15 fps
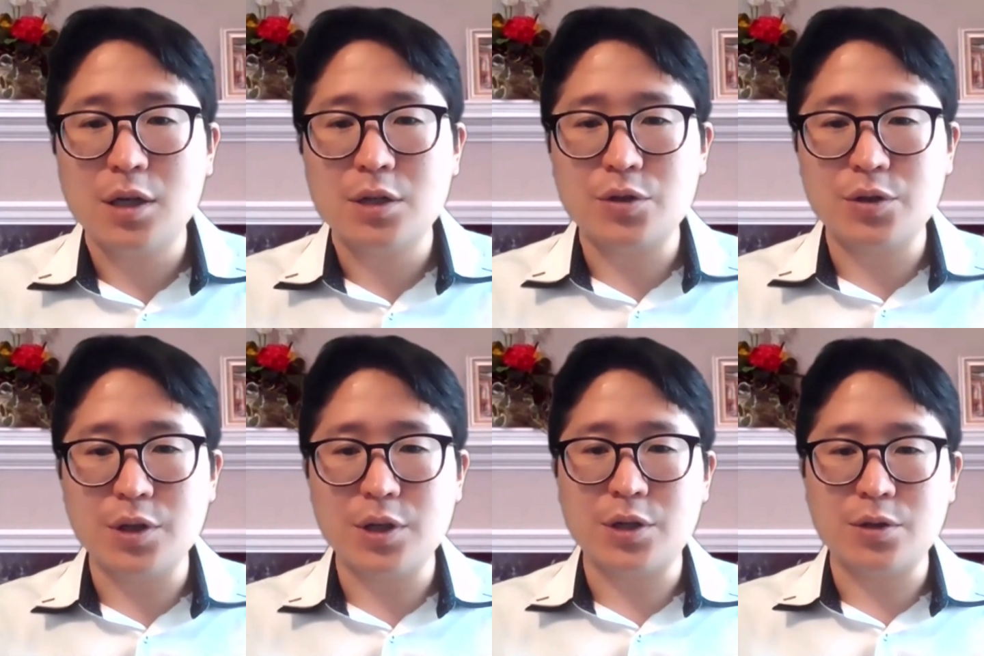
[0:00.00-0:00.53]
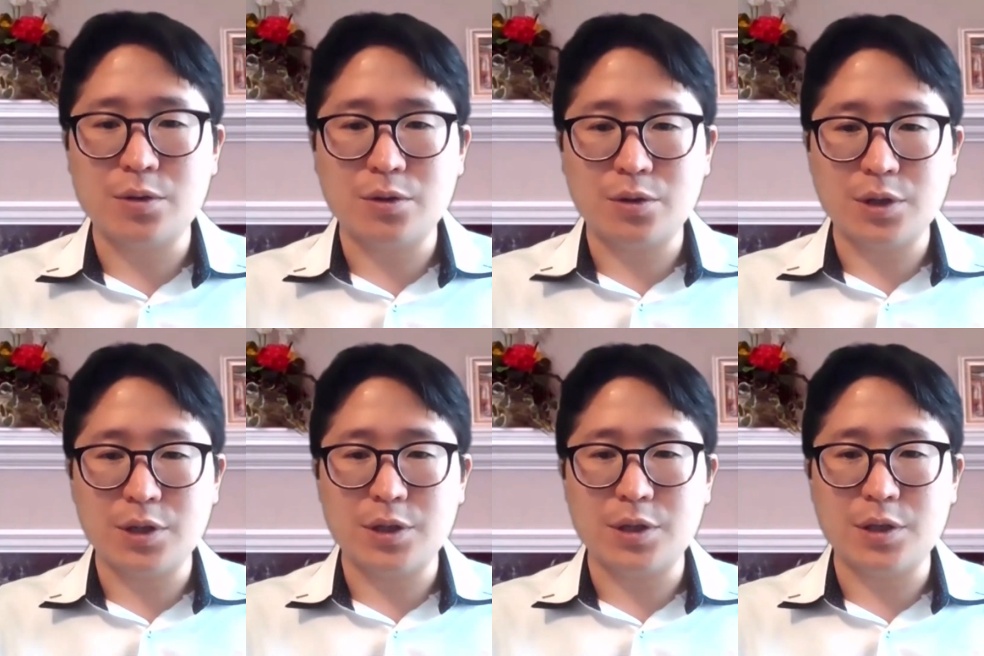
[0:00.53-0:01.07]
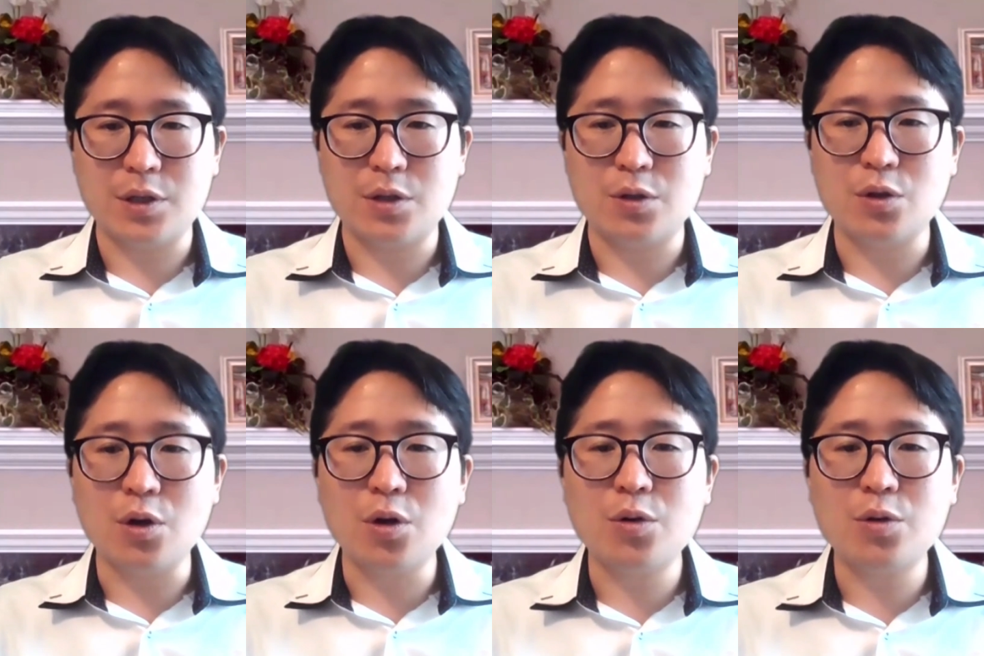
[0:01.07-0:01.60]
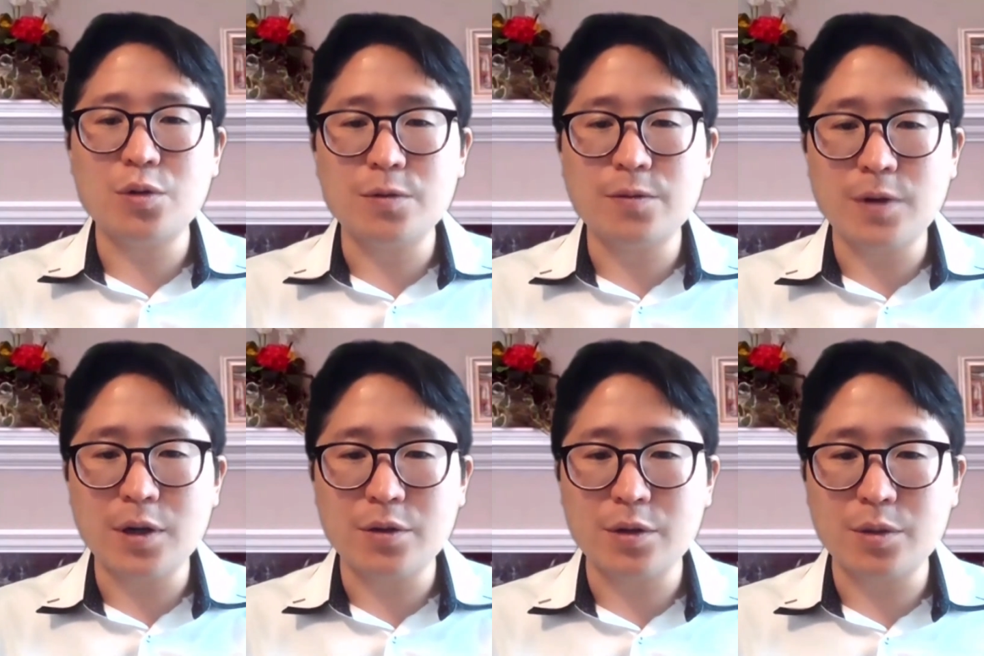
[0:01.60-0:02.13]
traditional Christians, know who
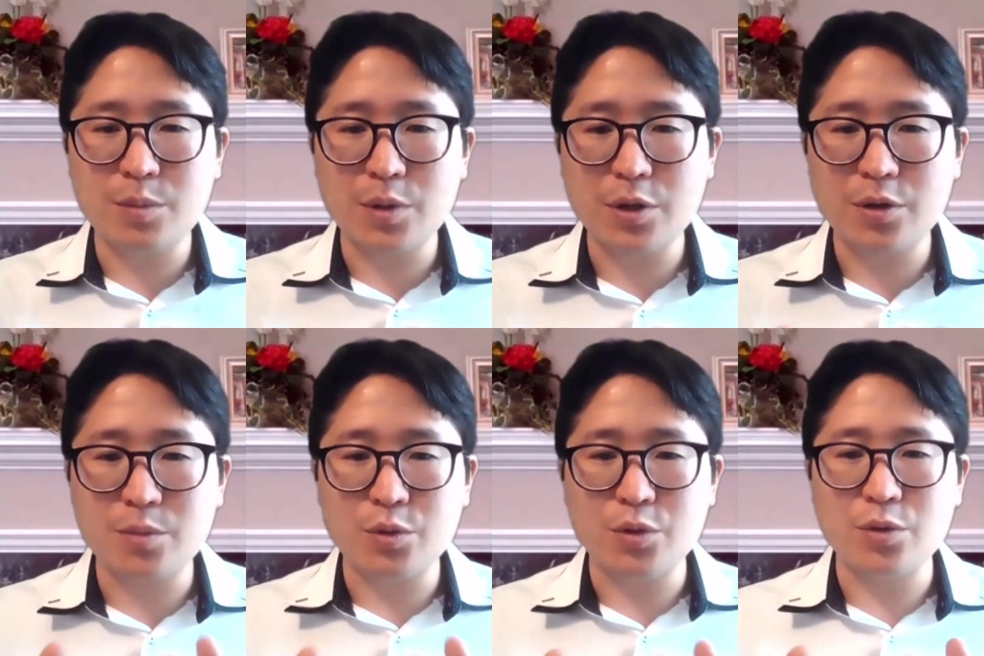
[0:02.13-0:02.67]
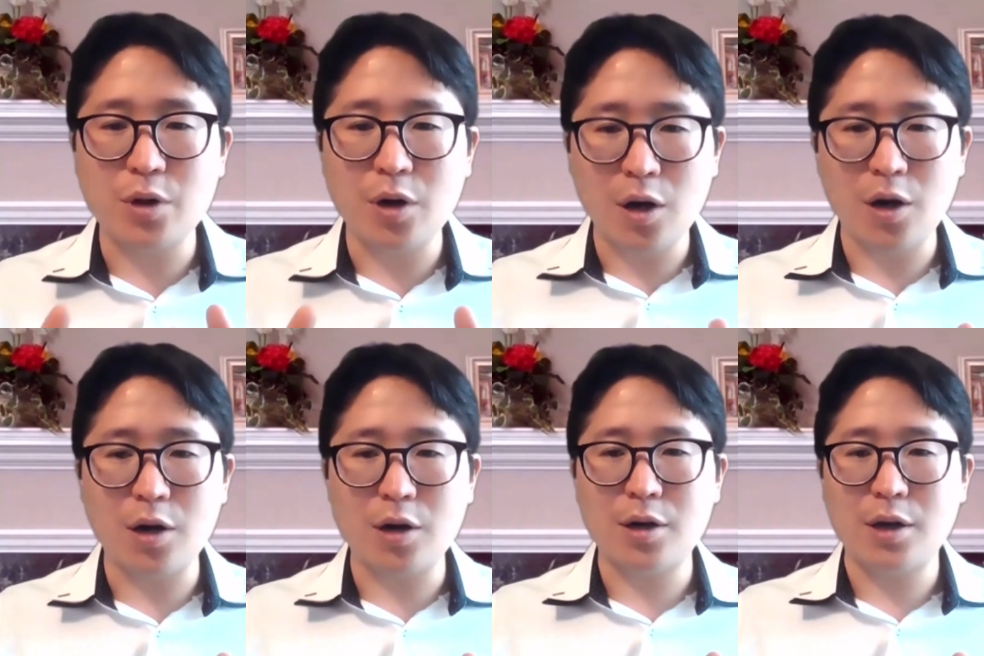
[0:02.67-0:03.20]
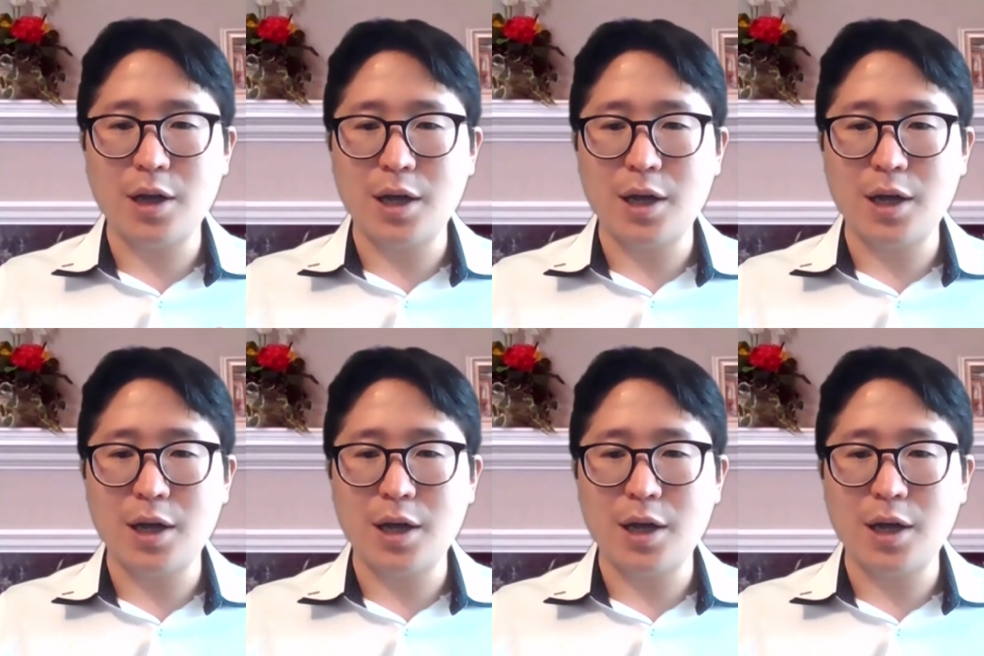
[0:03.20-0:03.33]
Father and Mother Moon are